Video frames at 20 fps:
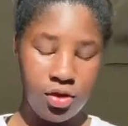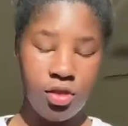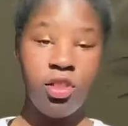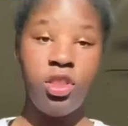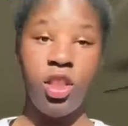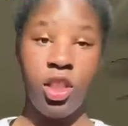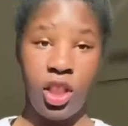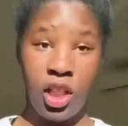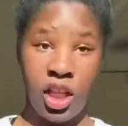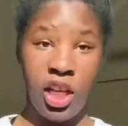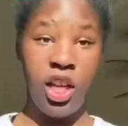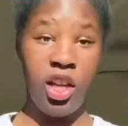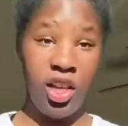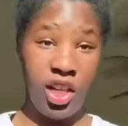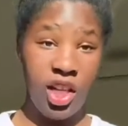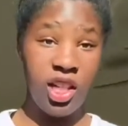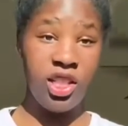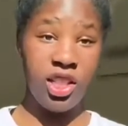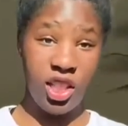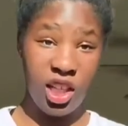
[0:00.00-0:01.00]
Secure
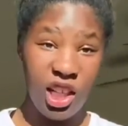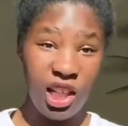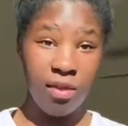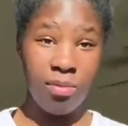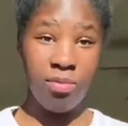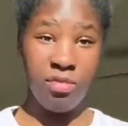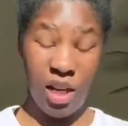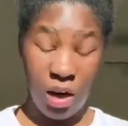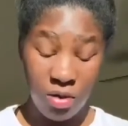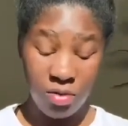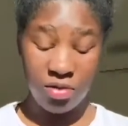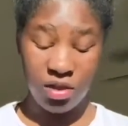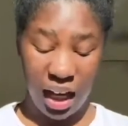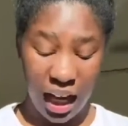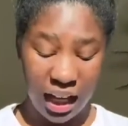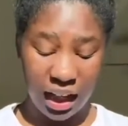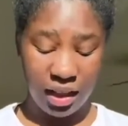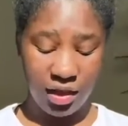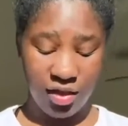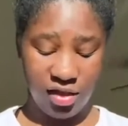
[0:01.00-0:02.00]
this up, don't
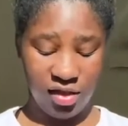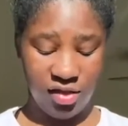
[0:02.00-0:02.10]
they?